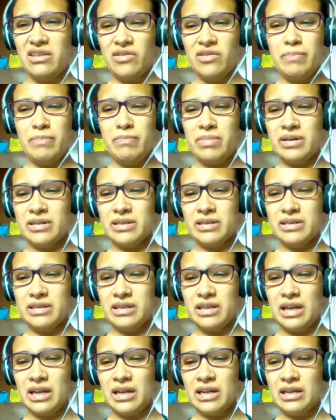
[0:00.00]

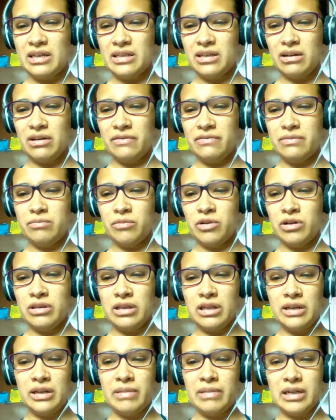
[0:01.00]
3% of
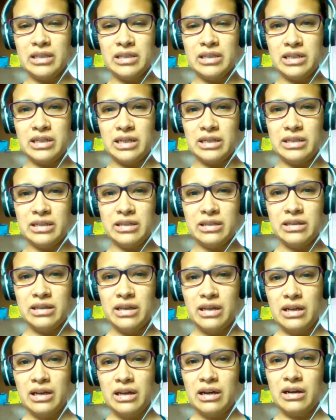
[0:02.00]
monthly budget.
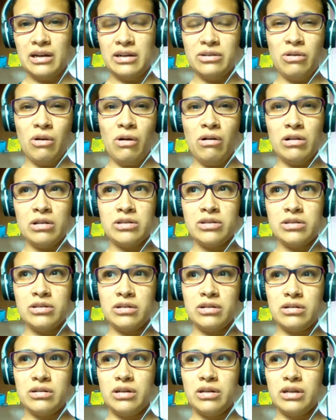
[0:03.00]
And also